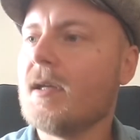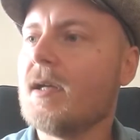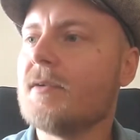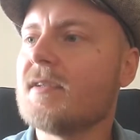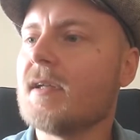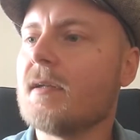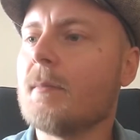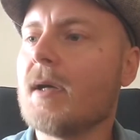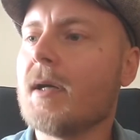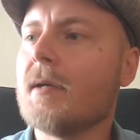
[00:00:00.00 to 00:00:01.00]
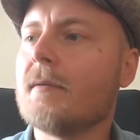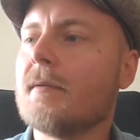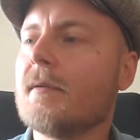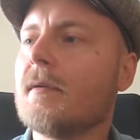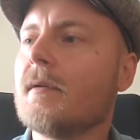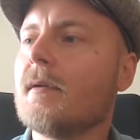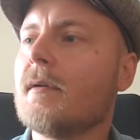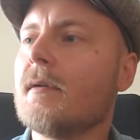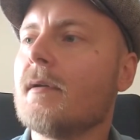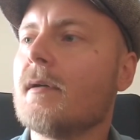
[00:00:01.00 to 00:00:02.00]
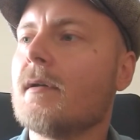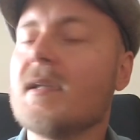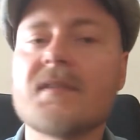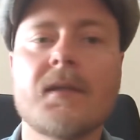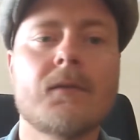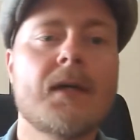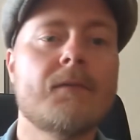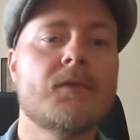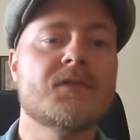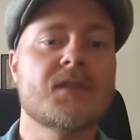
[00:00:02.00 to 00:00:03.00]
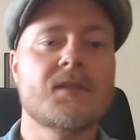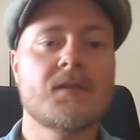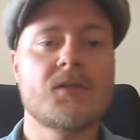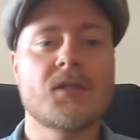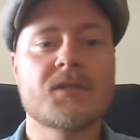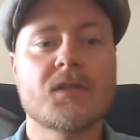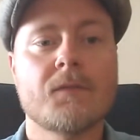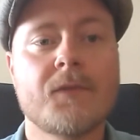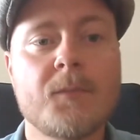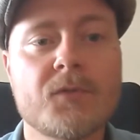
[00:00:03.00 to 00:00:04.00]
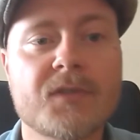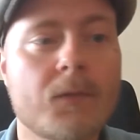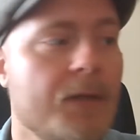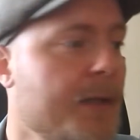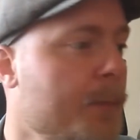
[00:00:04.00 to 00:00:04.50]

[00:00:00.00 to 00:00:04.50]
irritated by listening to headphones that shuts off the music when